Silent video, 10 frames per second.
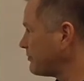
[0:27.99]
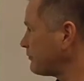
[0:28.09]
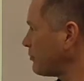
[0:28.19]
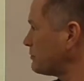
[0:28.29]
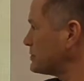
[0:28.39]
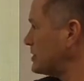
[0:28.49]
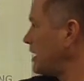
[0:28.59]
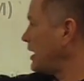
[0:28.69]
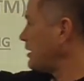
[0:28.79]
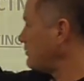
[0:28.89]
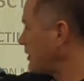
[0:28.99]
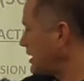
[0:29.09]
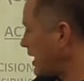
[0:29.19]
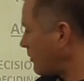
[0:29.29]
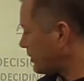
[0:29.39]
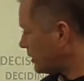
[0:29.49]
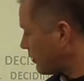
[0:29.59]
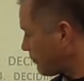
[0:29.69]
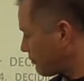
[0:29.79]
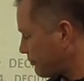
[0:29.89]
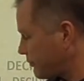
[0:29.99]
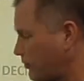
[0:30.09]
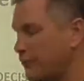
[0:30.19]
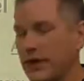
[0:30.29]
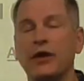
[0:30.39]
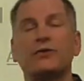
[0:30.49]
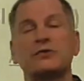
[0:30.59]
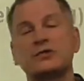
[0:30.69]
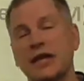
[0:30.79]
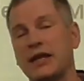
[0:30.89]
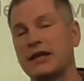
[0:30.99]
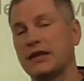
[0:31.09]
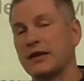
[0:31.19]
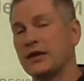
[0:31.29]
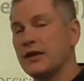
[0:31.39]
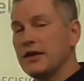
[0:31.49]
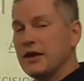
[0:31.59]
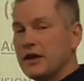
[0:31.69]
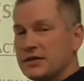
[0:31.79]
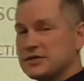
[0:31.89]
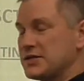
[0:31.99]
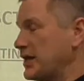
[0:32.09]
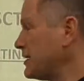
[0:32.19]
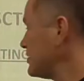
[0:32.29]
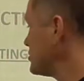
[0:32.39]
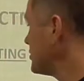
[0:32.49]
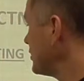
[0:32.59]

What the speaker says: So today, right now, we're going to go through the understanding stage.